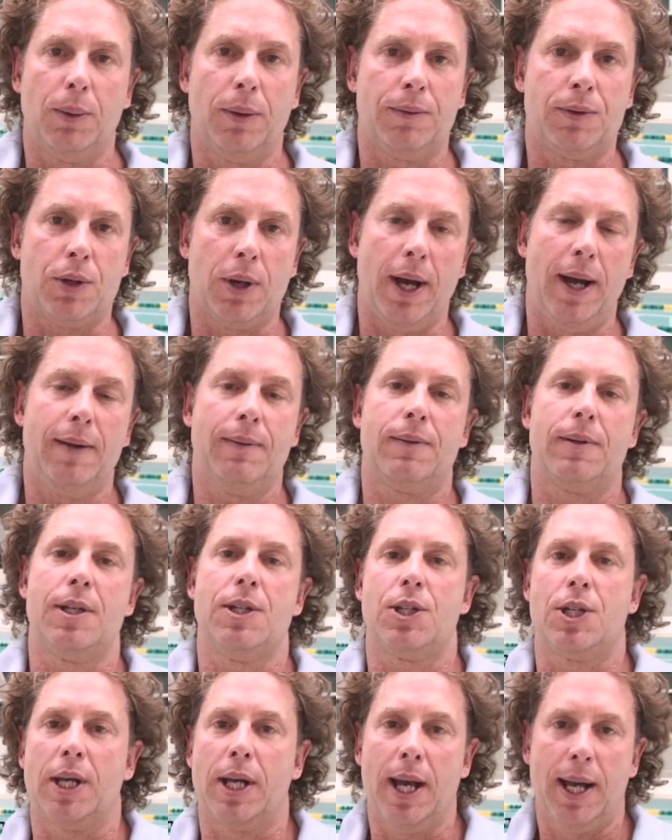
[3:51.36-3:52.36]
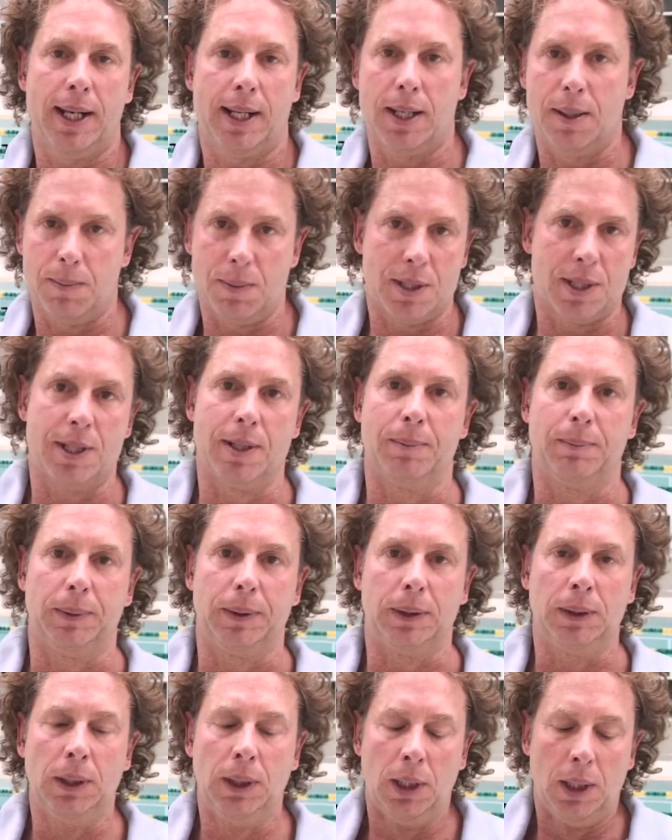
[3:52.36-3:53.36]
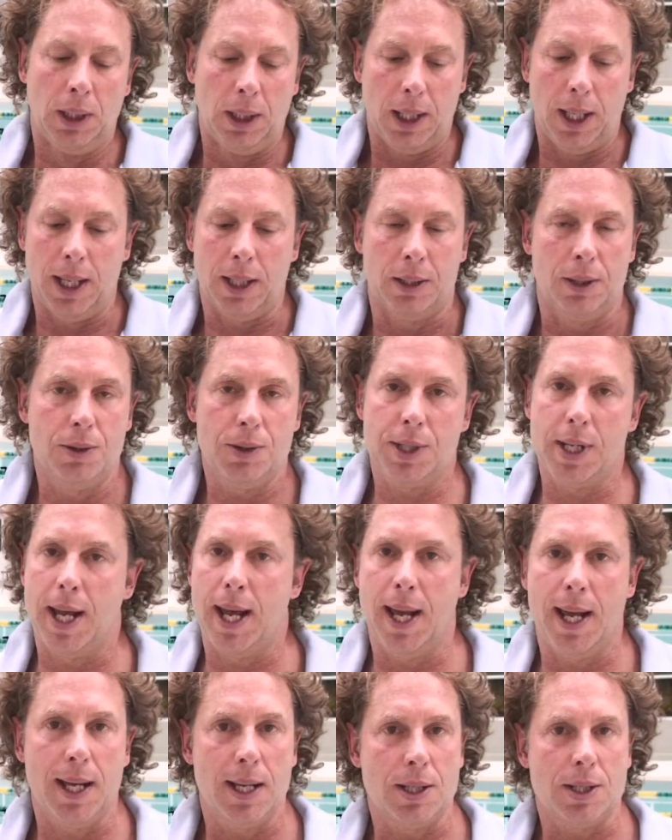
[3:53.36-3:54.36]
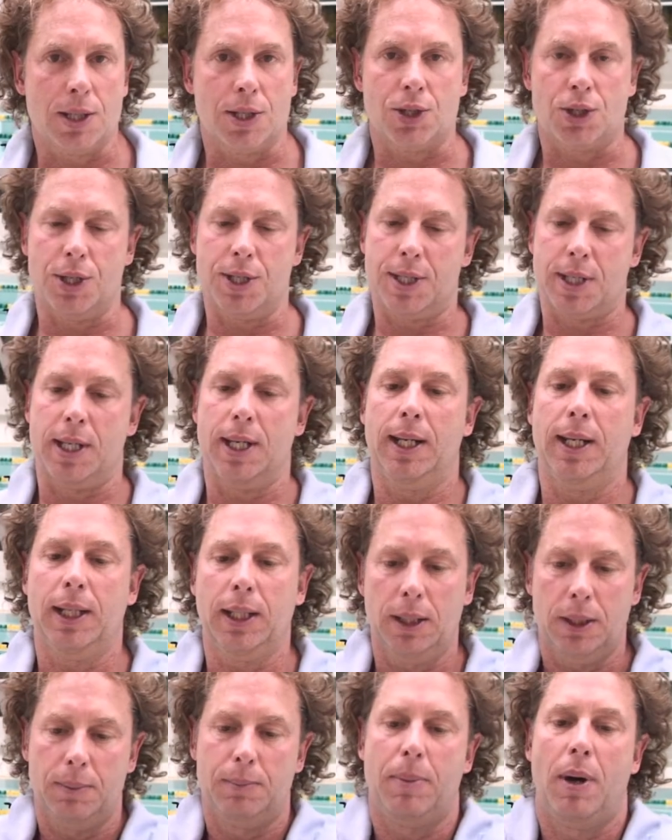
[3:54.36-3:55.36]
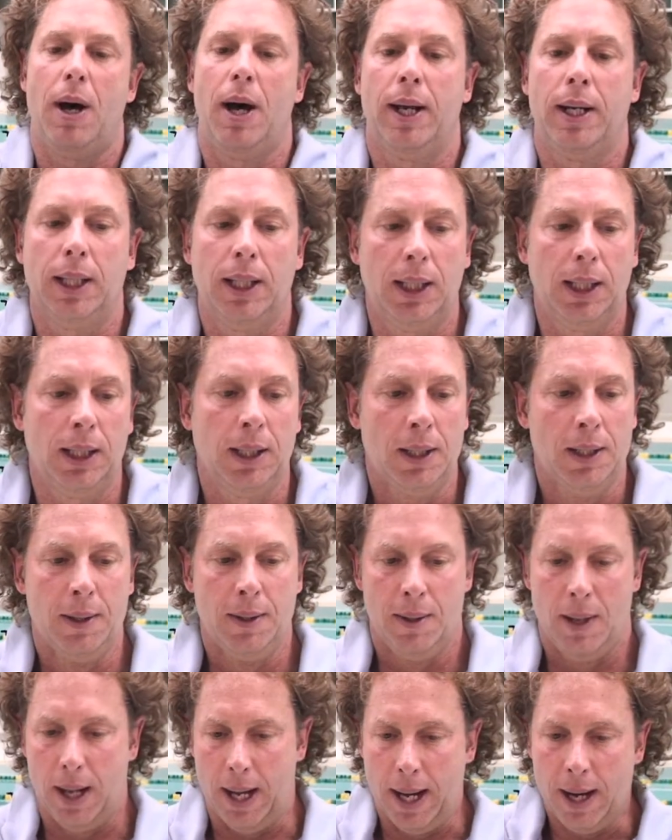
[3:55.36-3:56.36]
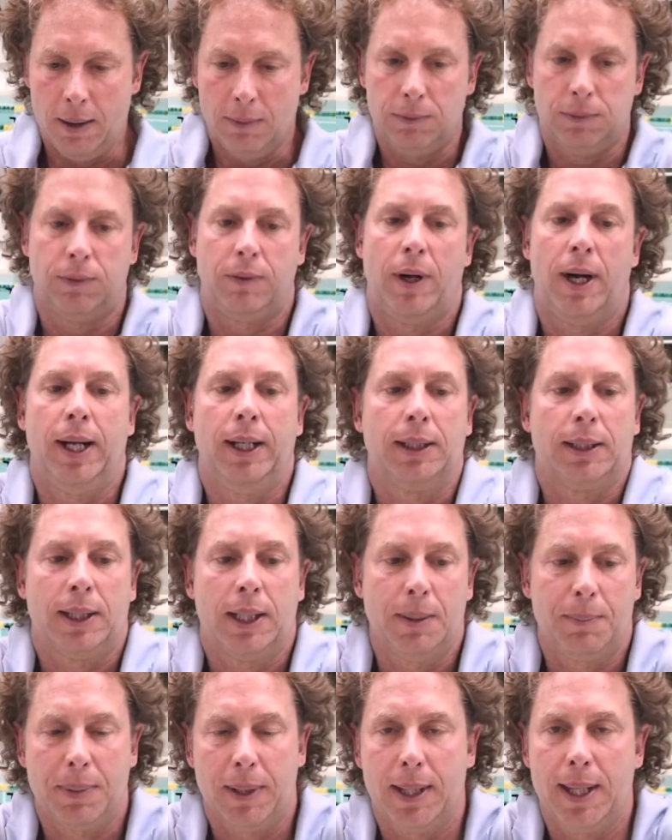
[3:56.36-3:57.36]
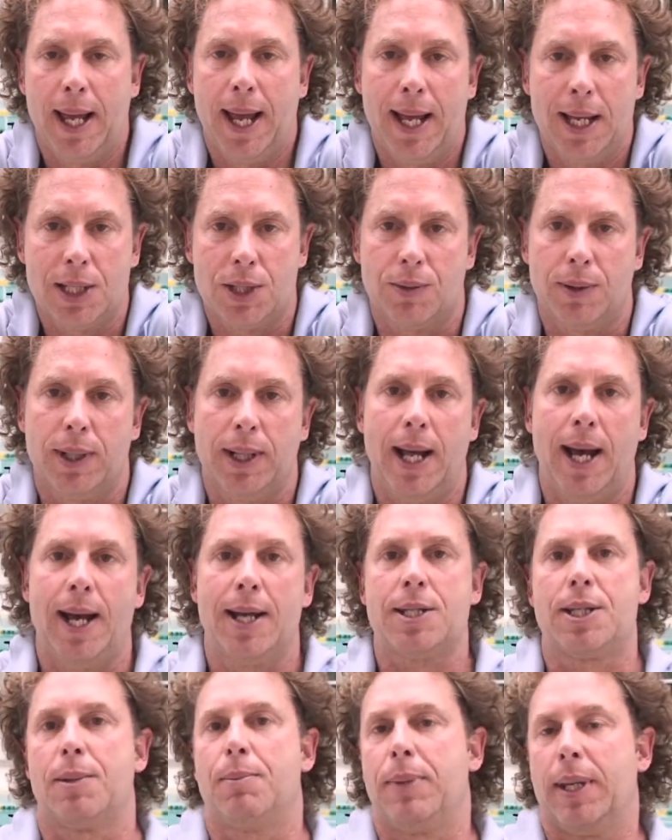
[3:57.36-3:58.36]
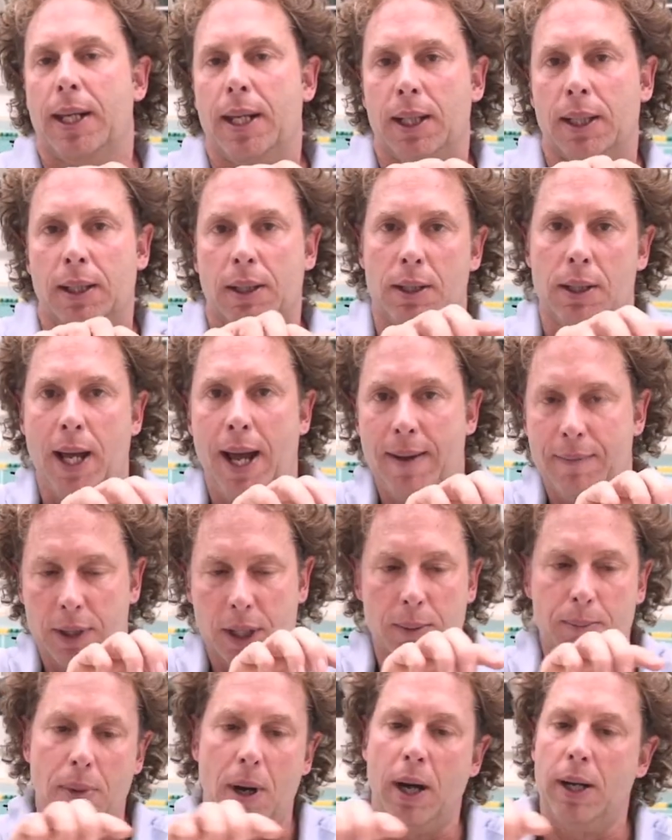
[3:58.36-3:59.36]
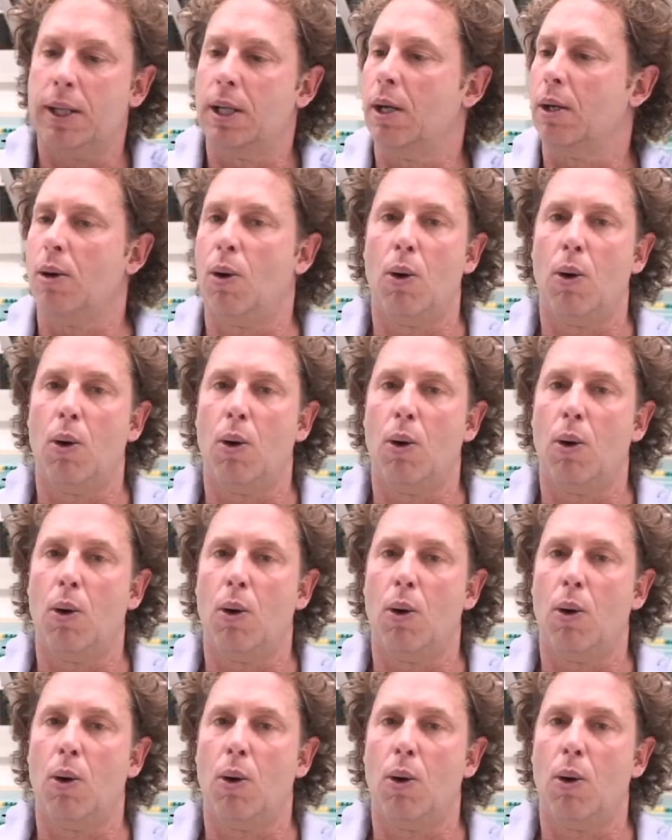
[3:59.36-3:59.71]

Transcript: with triathletes, you got to keep it simple. And loose hands is just getting your body out front, keeping the hands relaxed, and having your body on a